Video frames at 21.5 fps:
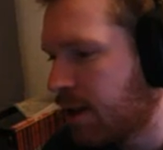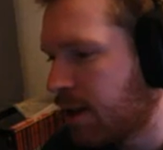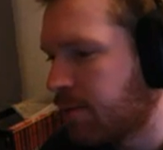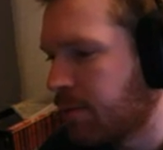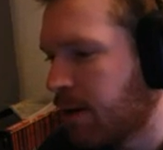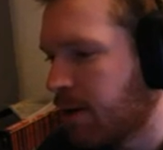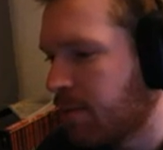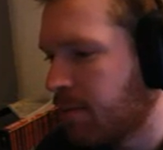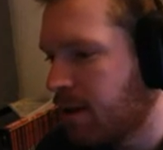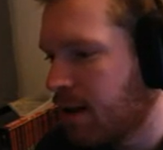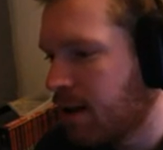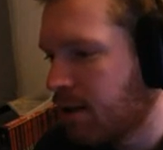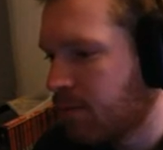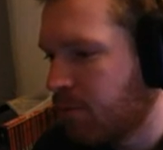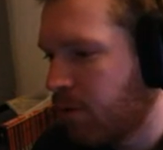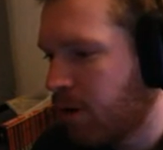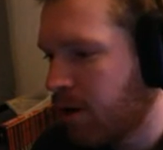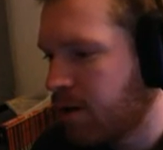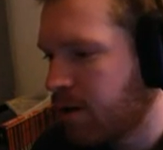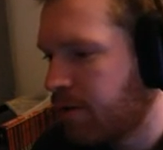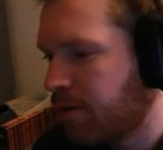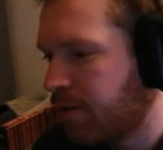that's what I mean. It
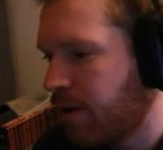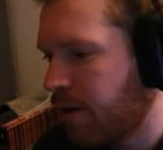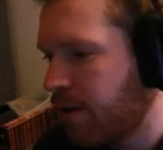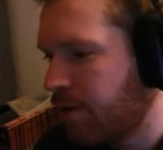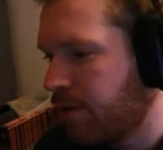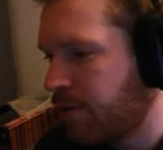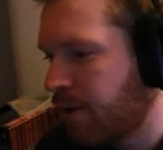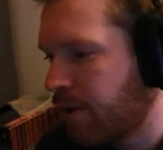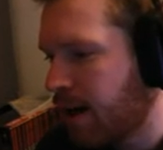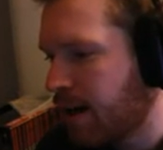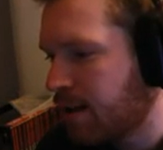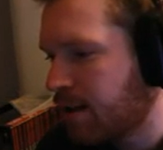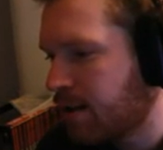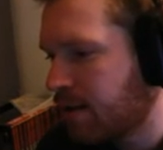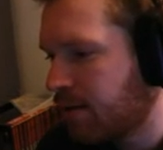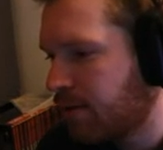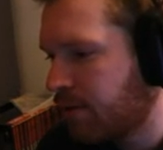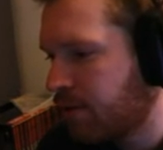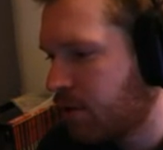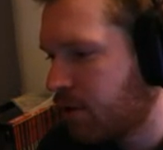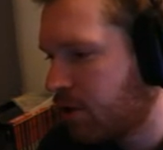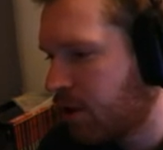runs very fast.
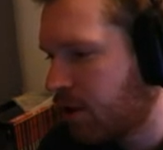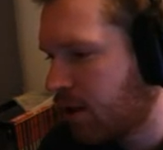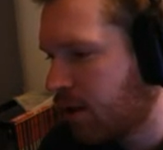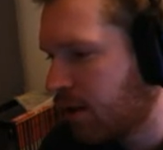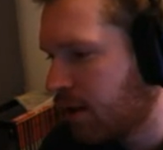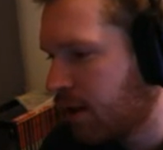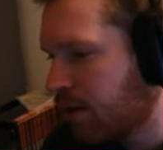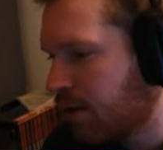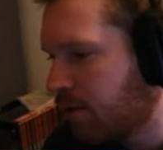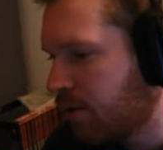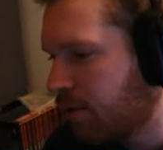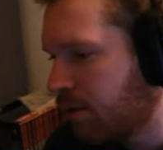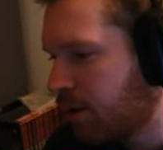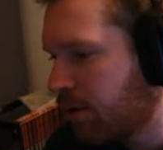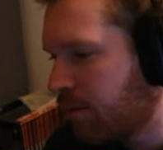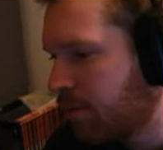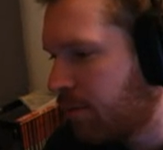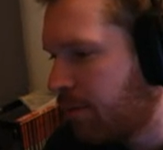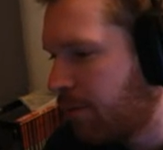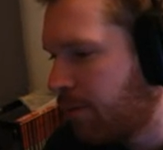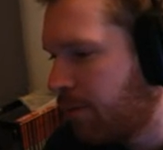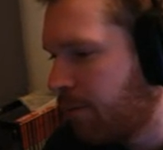Suddenly it will run.